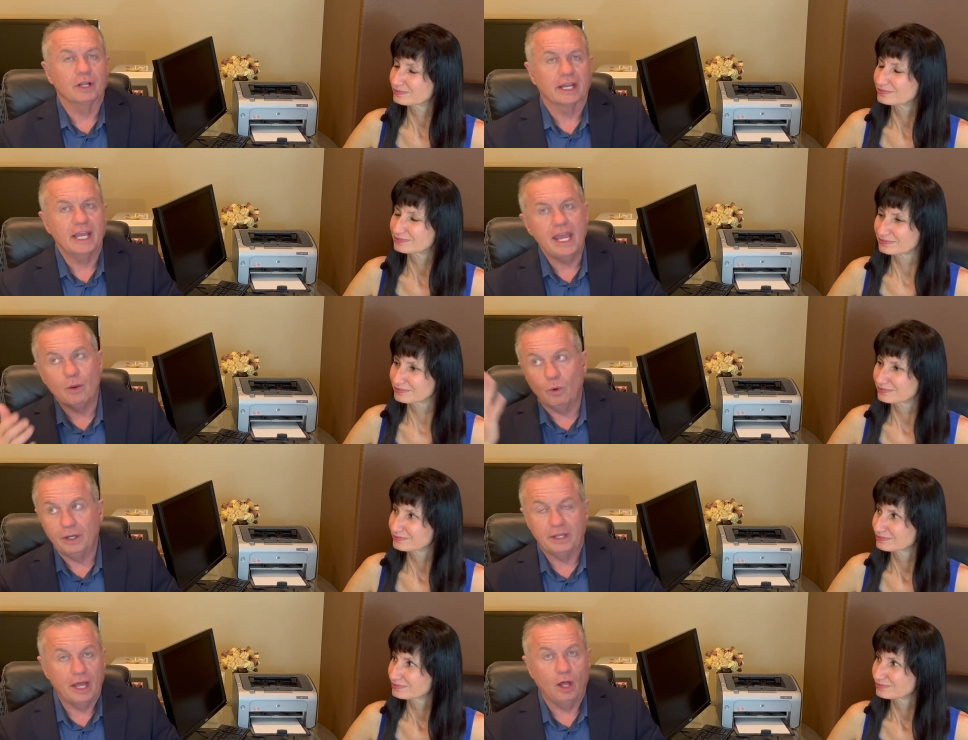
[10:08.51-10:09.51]
Speaker 1: Like, hey,
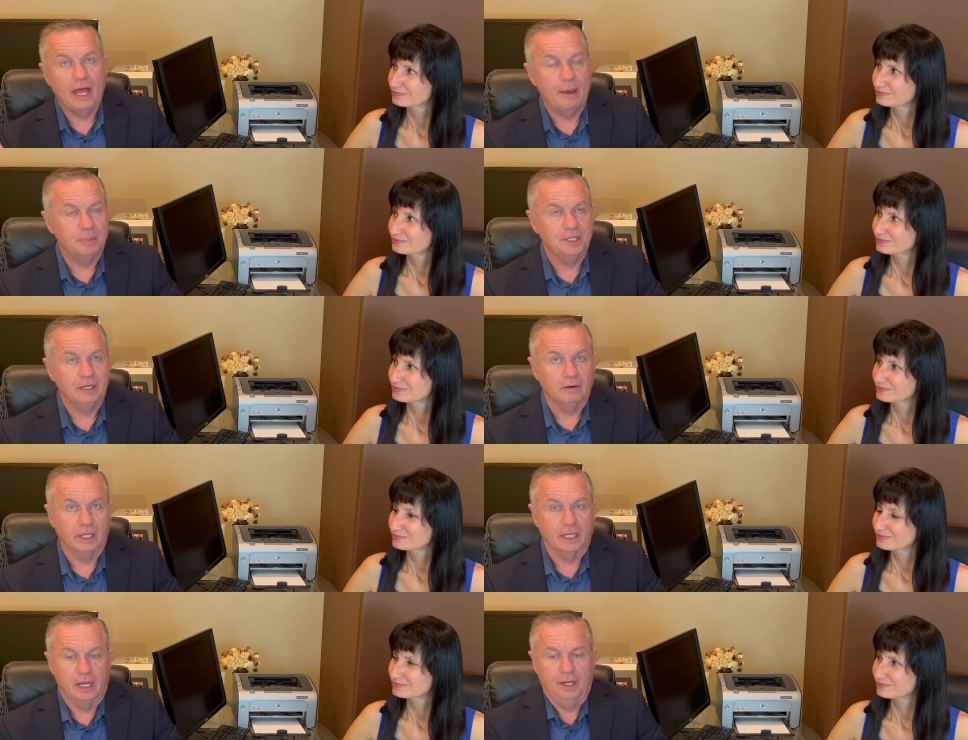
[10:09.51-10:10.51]
what the hell happened here?
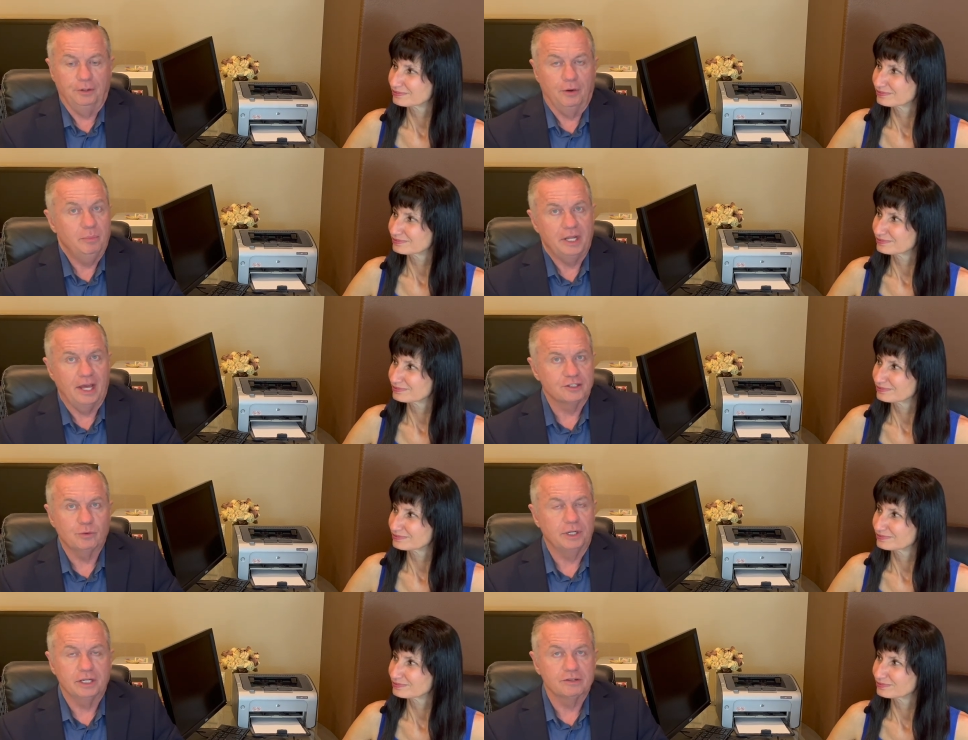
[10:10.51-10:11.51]
Like, I don't know. I've been in the house
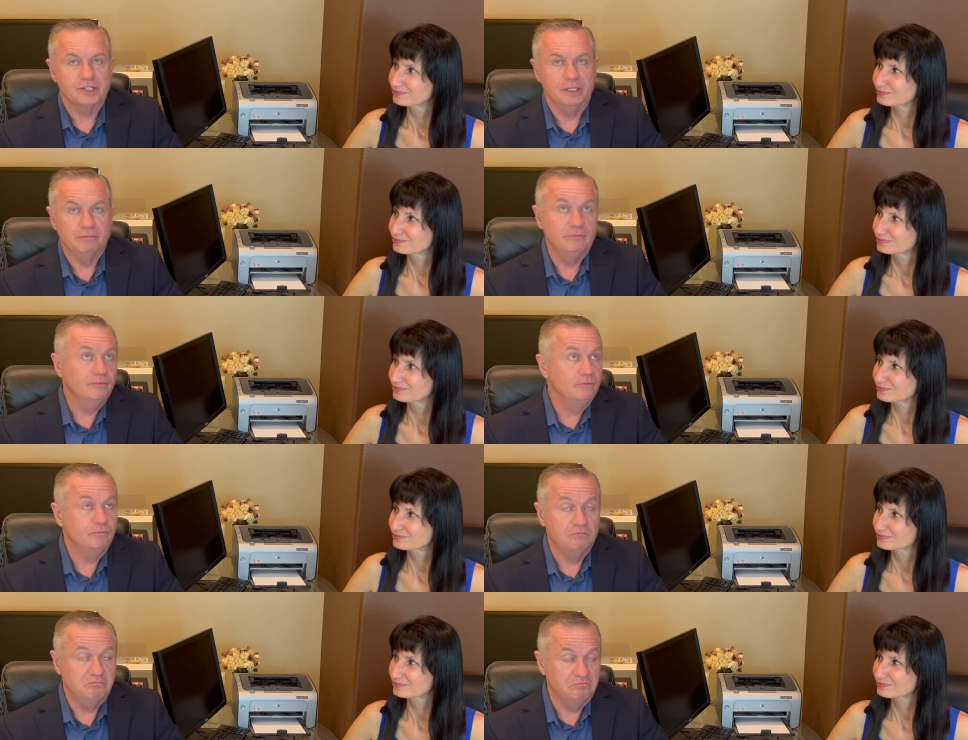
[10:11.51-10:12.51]
20 years, and
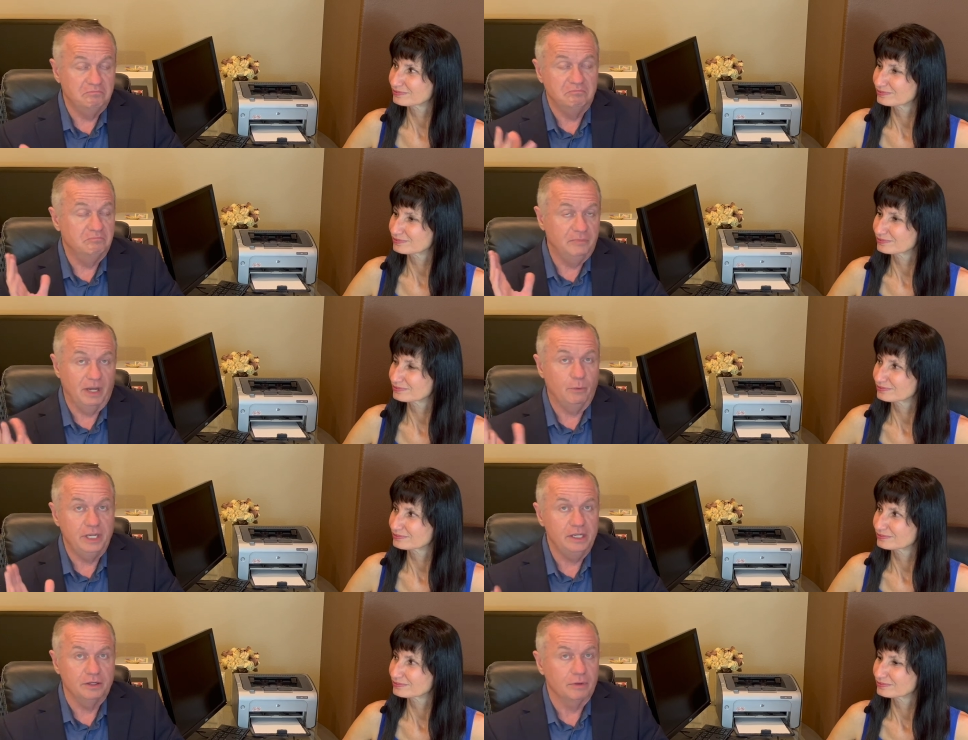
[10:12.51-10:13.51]
that we
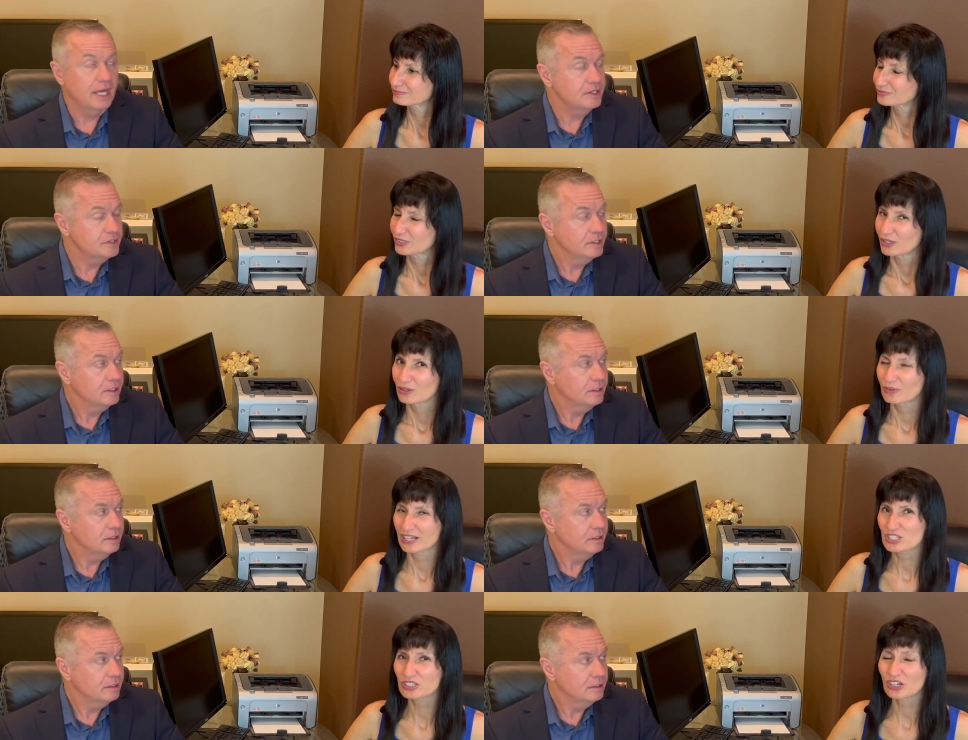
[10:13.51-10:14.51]
didn't do that.
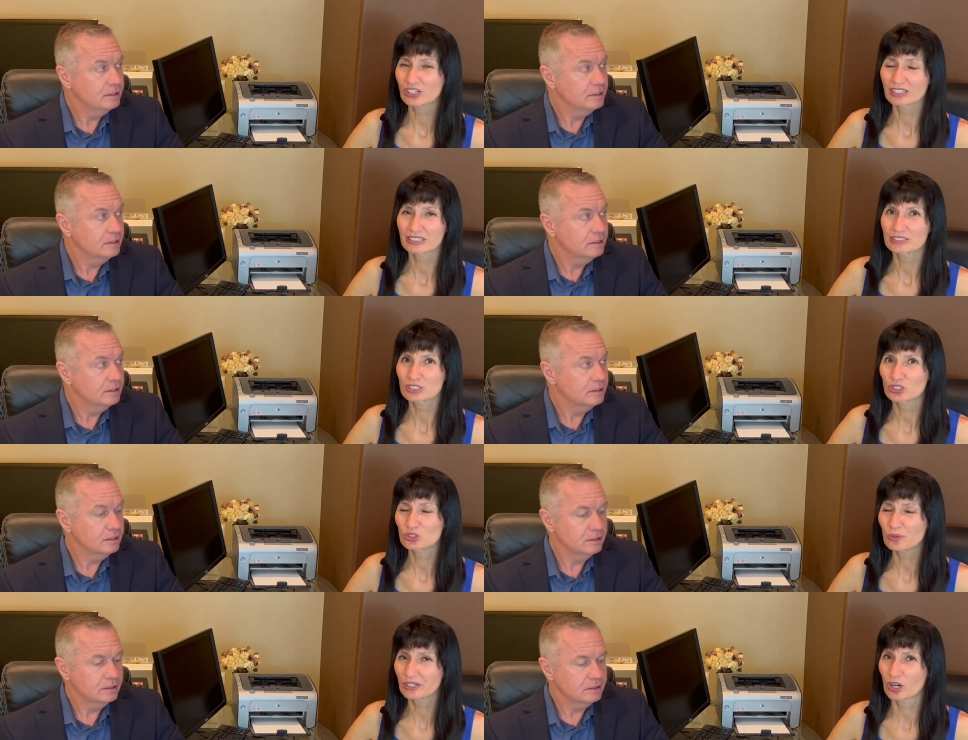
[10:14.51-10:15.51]
Speaker 2: Right. So there. Are, so you
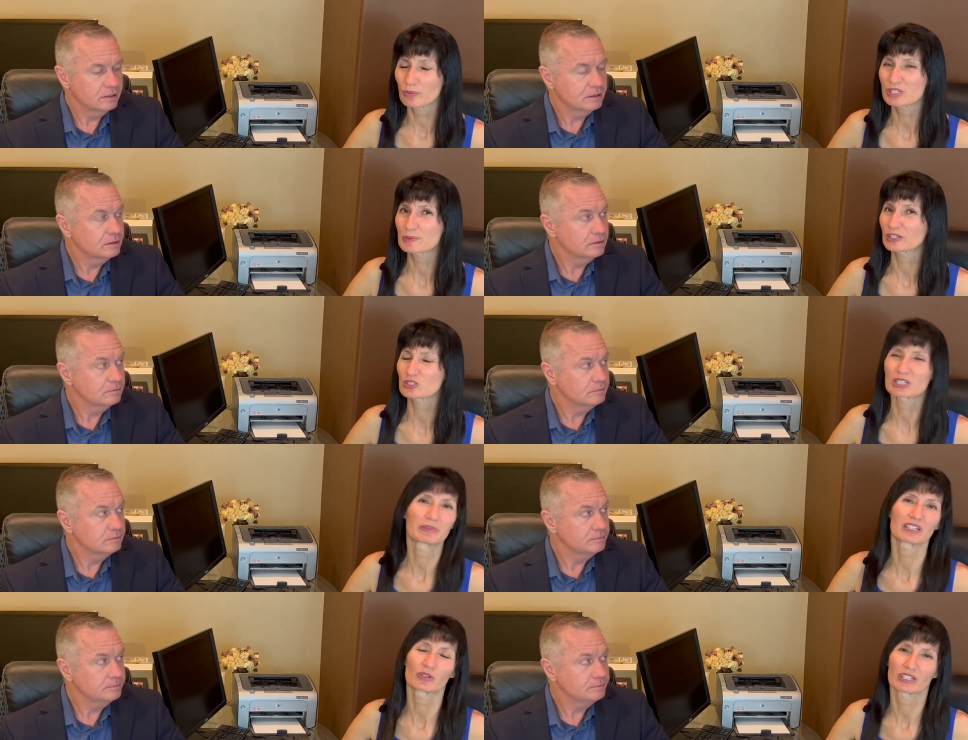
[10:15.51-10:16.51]
do want a home inspector. So let
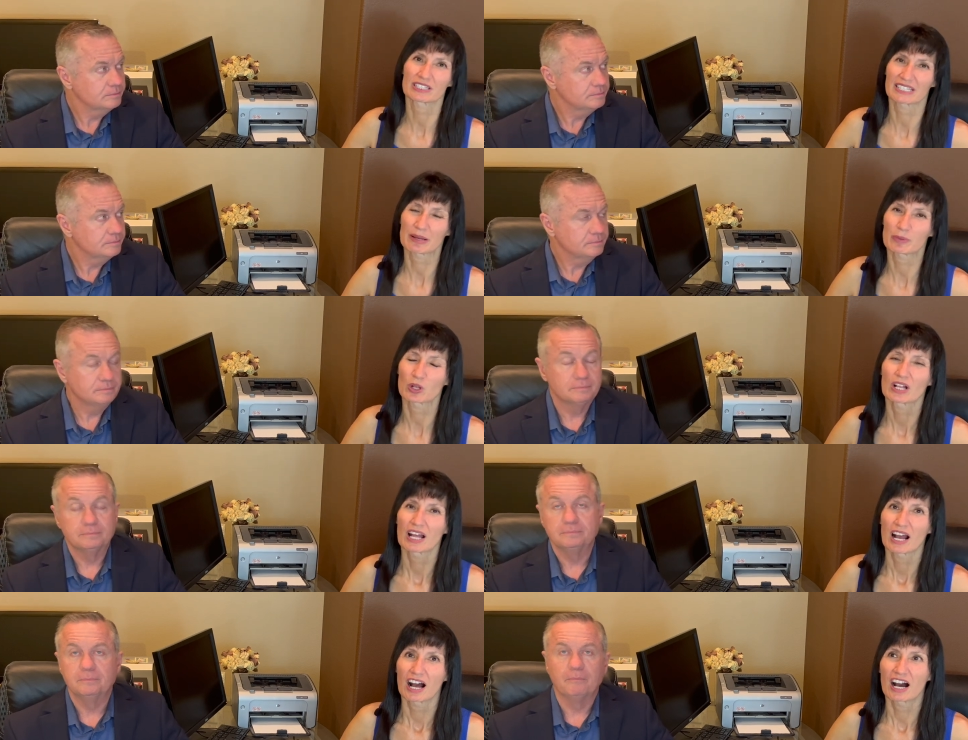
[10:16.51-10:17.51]
me give you an example.
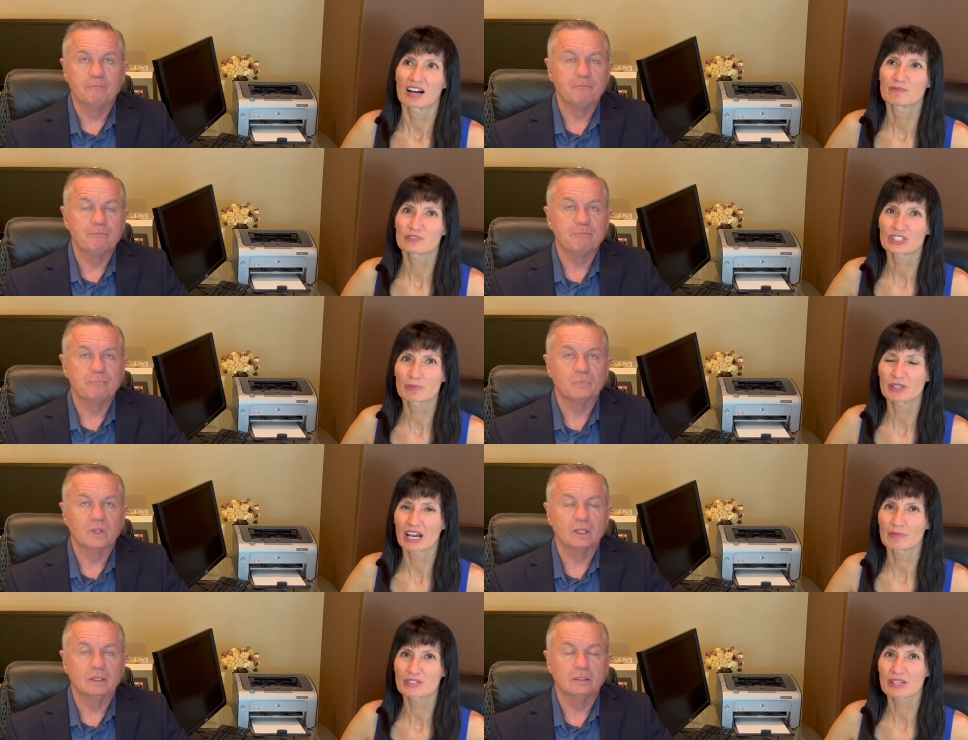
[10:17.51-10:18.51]
Um,
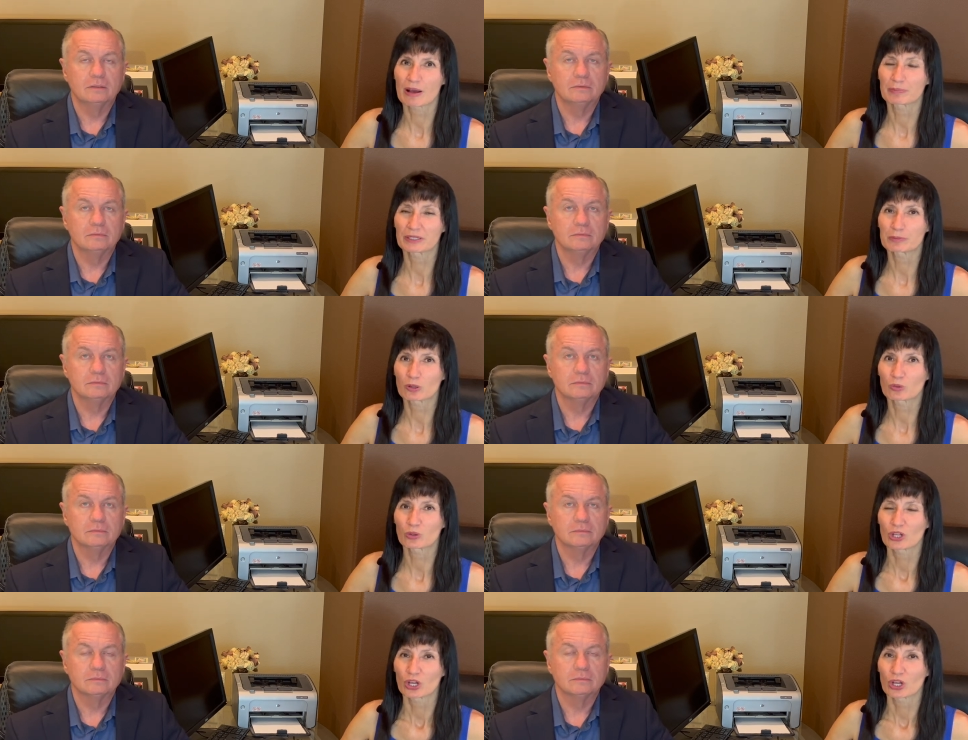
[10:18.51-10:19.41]
sometimes uh, people